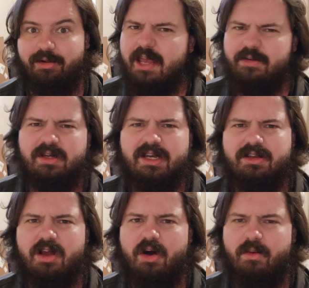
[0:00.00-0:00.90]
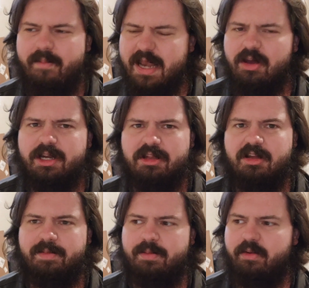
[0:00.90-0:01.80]
If you didn't know, many
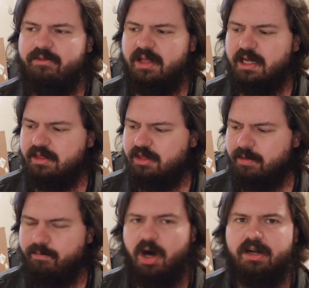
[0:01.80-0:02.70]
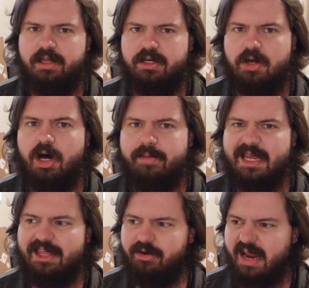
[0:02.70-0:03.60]
autistic people feel like their bodily
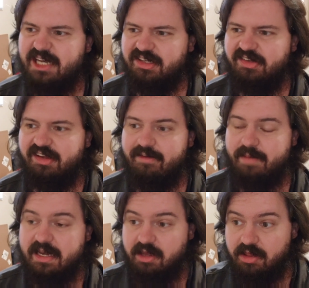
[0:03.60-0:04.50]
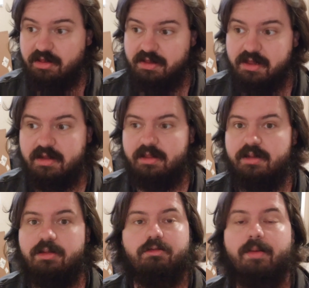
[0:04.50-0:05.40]
autonomy and their agency have been consistently
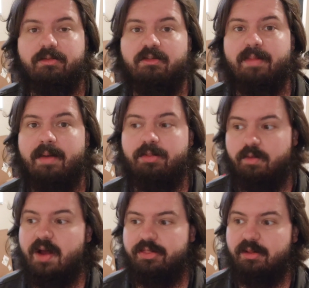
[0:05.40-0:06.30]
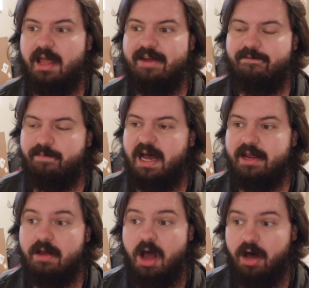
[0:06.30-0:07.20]
stripped from them throughout their life
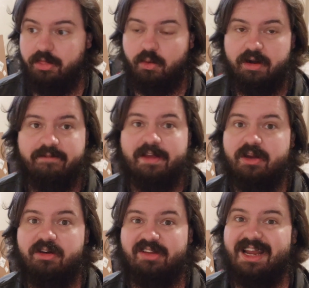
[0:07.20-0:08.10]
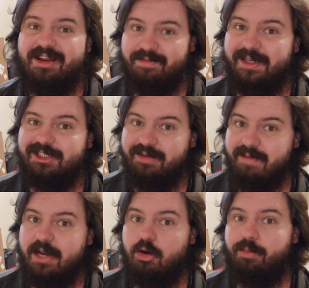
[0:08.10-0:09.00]
by authority figures and especially
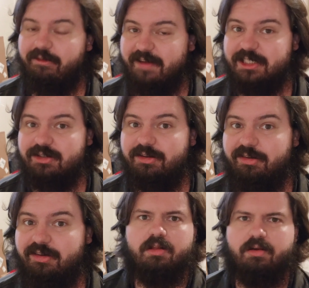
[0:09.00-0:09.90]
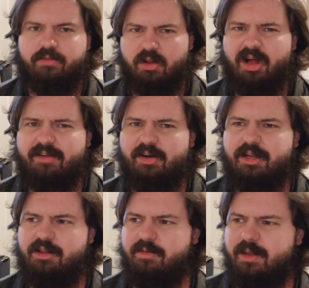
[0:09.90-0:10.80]
medical professionals. So for a lot of
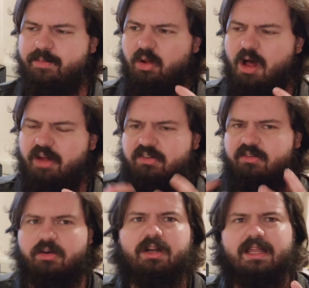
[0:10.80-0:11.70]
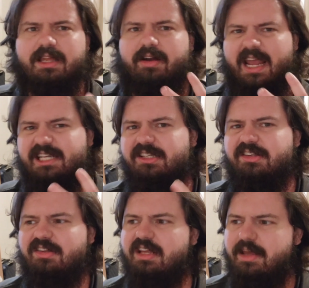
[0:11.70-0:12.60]
autistic people, asserting their
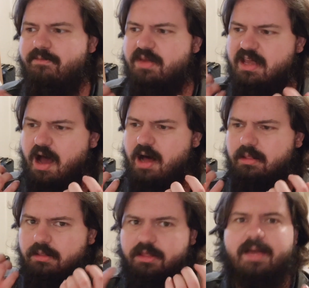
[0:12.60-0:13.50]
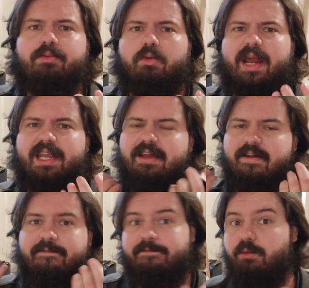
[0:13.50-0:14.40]
agency can be a liberating,
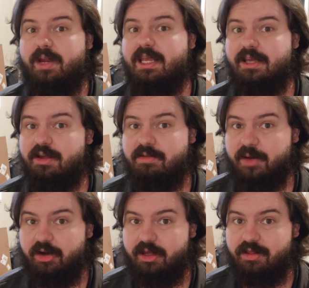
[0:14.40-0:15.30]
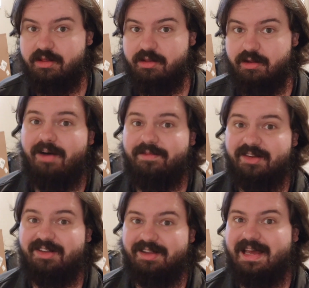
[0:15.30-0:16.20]
freeing experience.
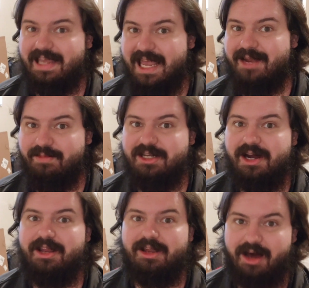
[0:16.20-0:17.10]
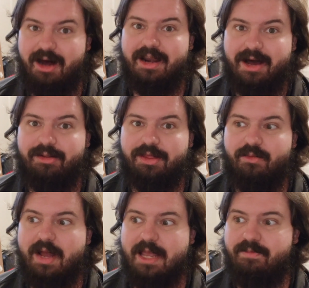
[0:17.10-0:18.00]
Obviously, that can be done in an unhealthy
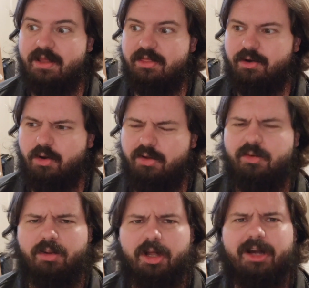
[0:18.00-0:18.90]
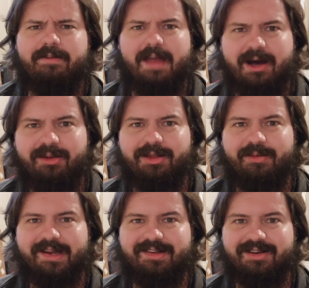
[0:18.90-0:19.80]
way, but there are also a lot of healthy
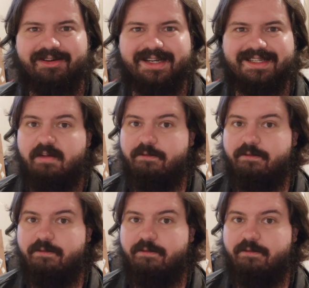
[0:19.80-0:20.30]
ways to do it.